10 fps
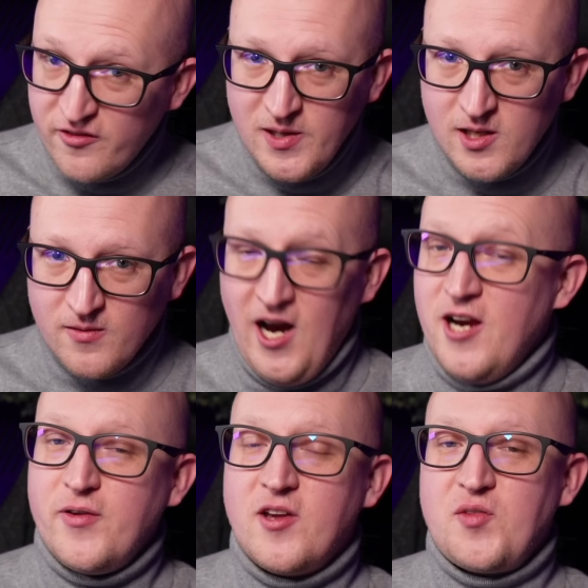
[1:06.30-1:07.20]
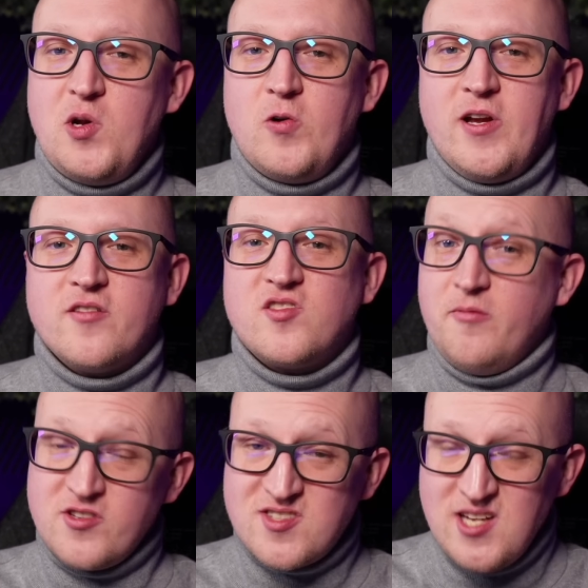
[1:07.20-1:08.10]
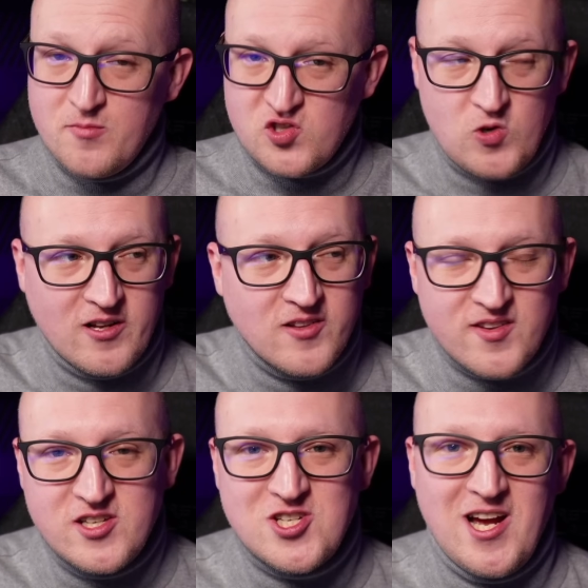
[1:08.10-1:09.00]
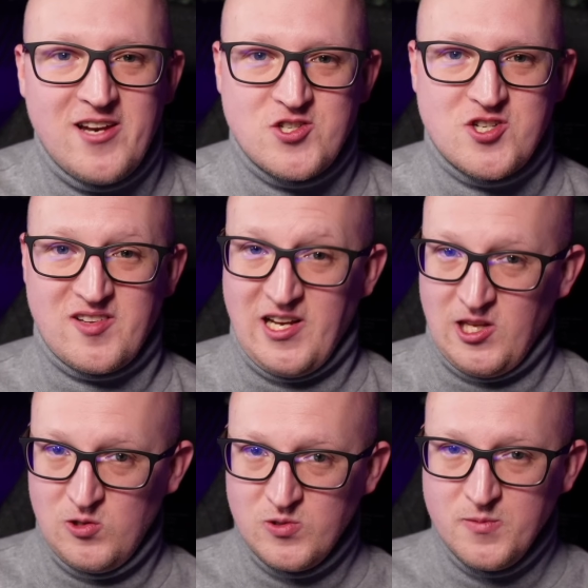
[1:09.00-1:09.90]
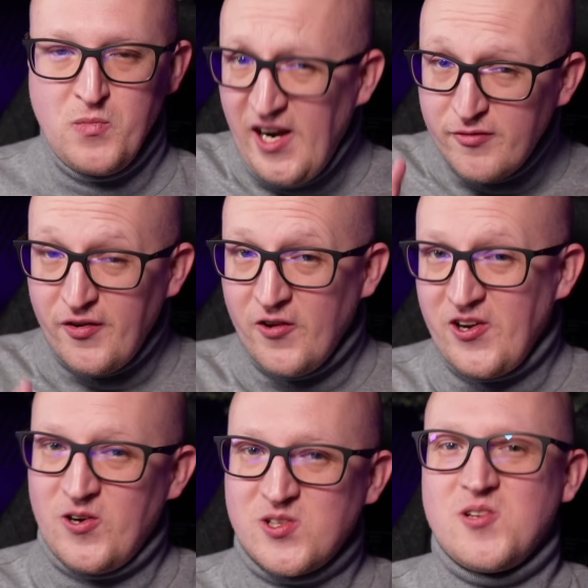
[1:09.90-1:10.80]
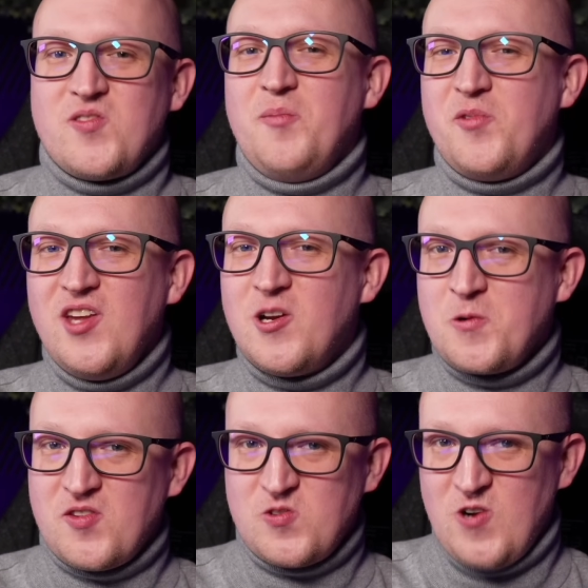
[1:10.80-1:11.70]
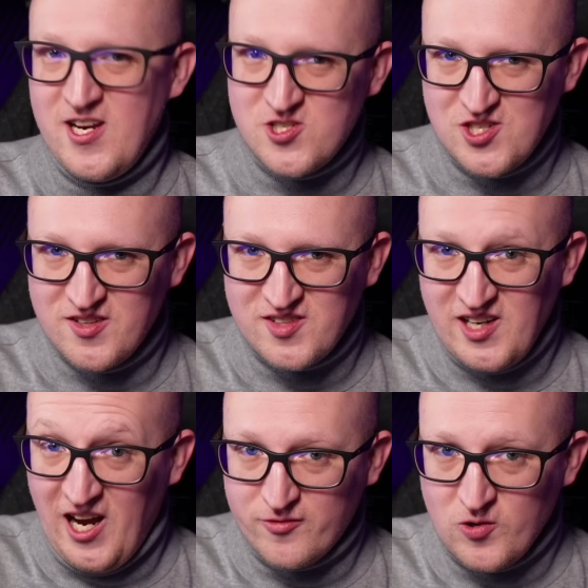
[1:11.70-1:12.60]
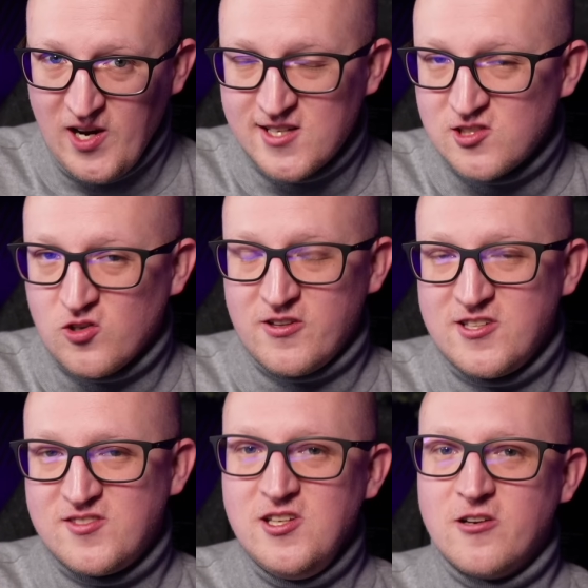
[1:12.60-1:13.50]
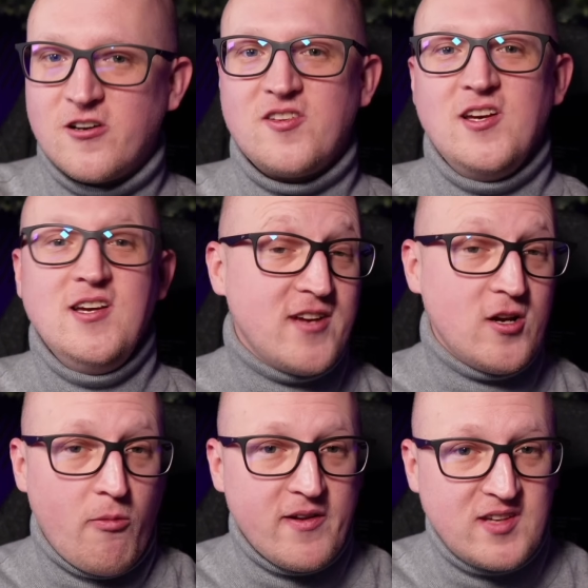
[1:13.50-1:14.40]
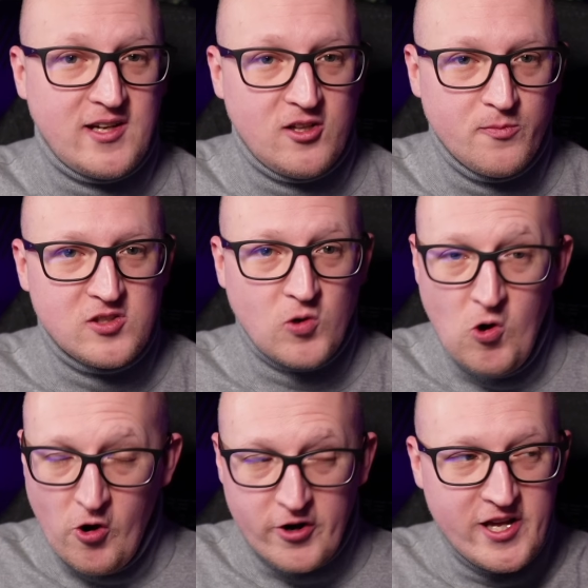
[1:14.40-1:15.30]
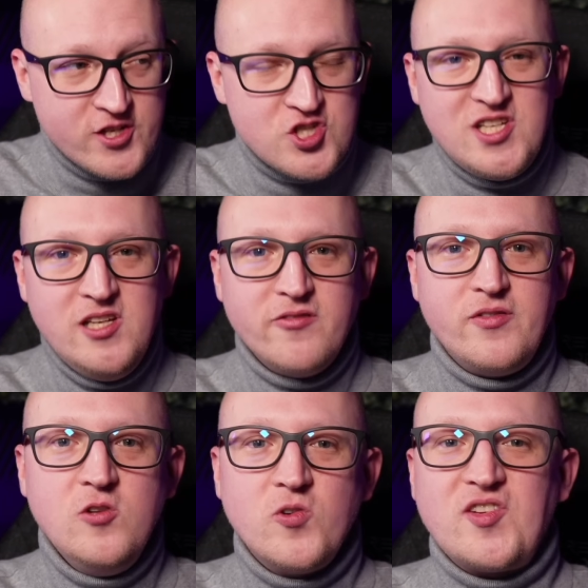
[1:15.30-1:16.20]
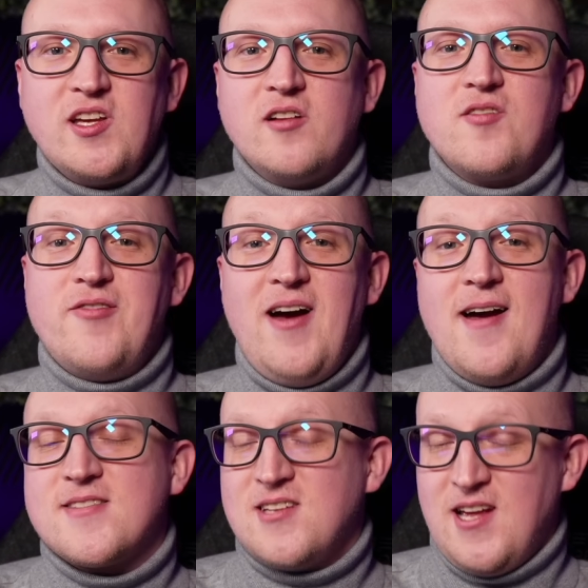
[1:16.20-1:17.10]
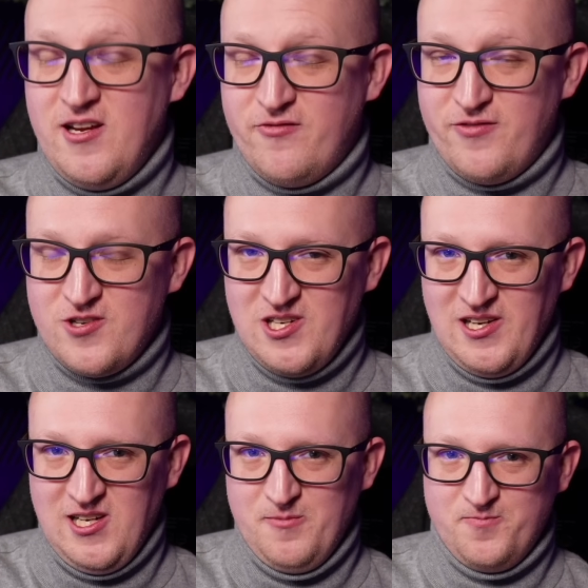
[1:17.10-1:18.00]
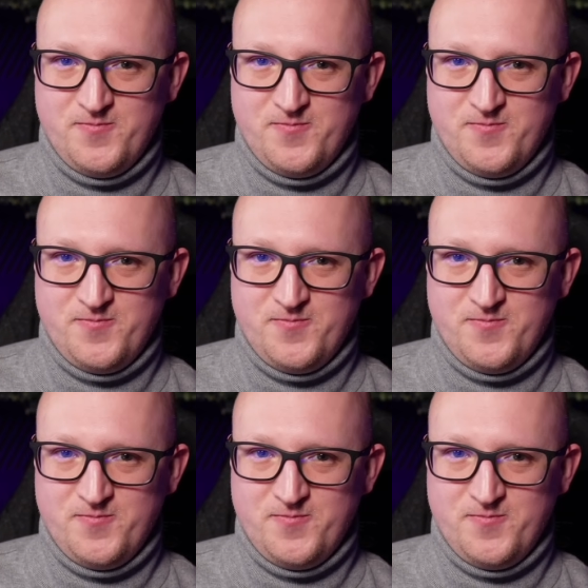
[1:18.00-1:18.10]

believe me, I've experienced some of the same struggles and challenges like you, but I found out some secret strategies that I've collected over over these years, and they always help me to learn and achieve new skills fast and efficiently.